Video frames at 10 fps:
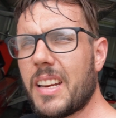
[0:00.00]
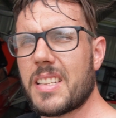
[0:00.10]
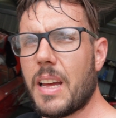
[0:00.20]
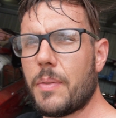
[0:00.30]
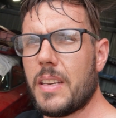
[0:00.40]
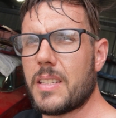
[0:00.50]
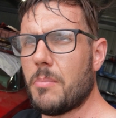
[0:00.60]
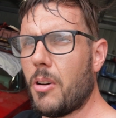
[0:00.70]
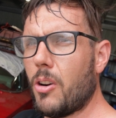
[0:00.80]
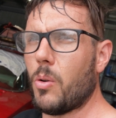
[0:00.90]
and stuff in
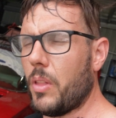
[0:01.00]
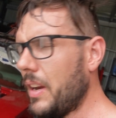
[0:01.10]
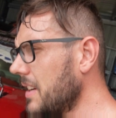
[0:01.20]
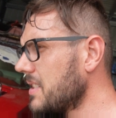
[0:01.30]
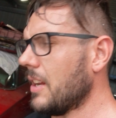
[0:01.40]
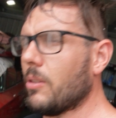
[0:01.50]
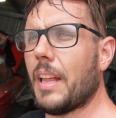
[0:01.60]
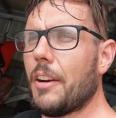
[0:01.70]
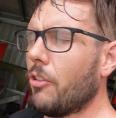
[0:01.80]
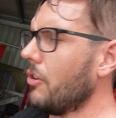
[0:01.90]
tomorrow or the next day or
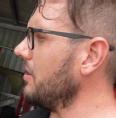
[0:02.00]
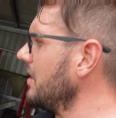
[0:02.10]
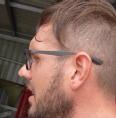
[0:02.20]
later on.